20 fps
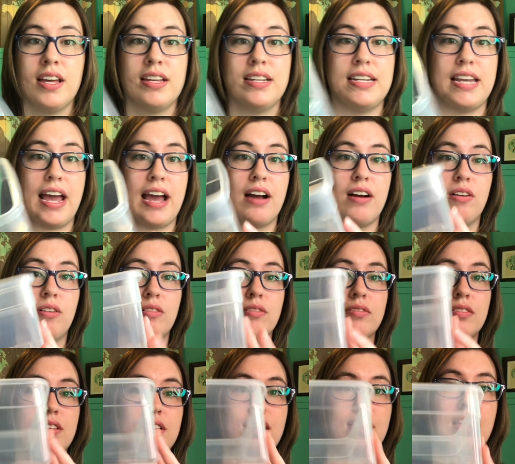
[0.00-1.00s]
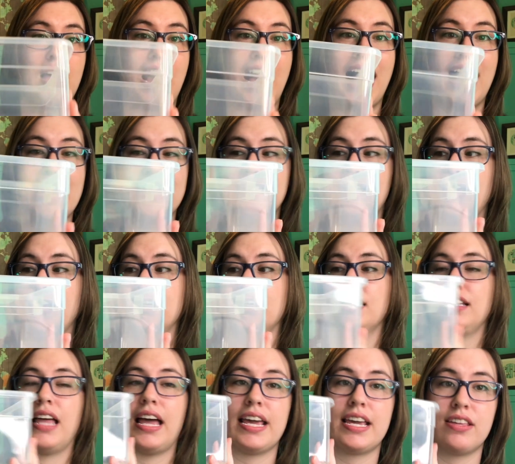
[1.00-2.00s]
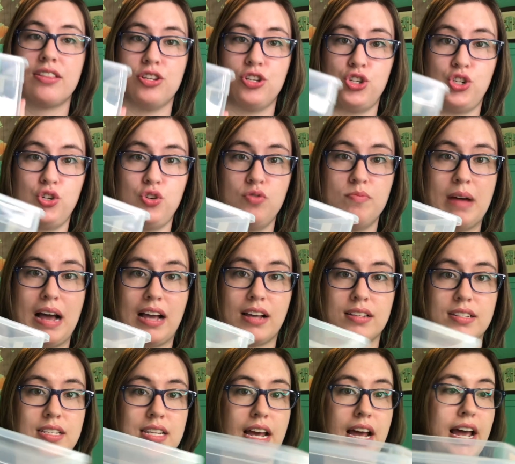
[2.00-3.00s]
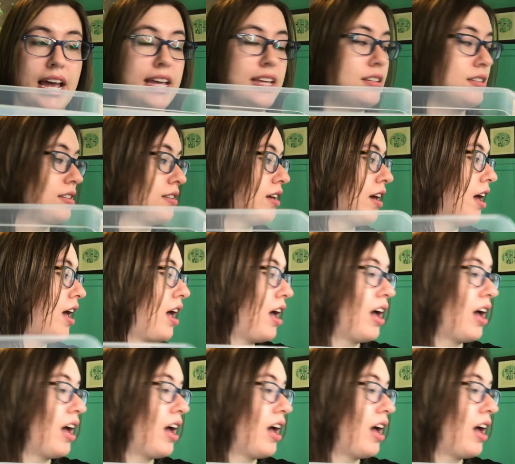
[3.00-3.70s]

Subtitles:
Now, I tend to like the shoebox size